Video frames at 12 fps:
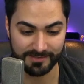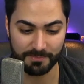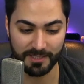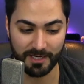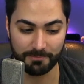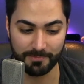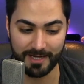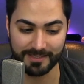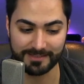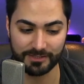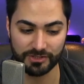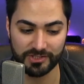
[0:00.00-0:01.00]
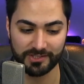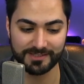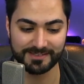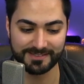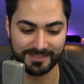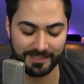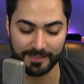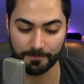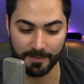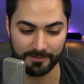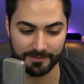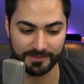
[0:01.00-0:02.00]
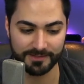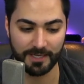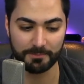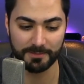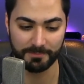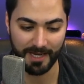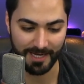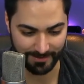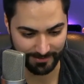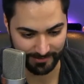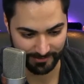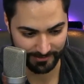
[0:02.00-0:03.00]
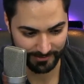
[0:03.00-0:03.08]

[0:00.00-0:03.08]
something coming back, and that's Circuit City. Apparently, it's coming back.